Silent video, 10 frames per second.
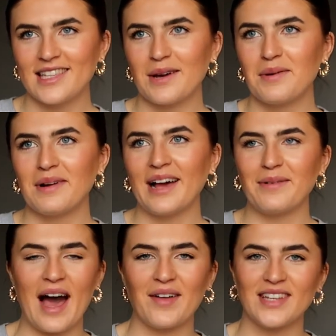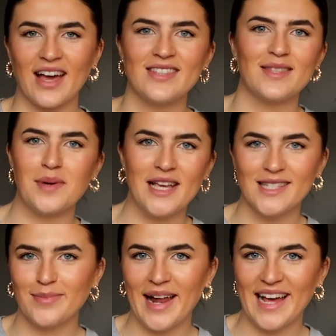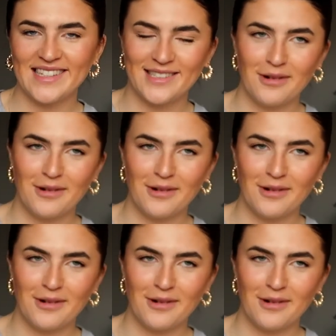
so we were like, we have to go to the pizza place.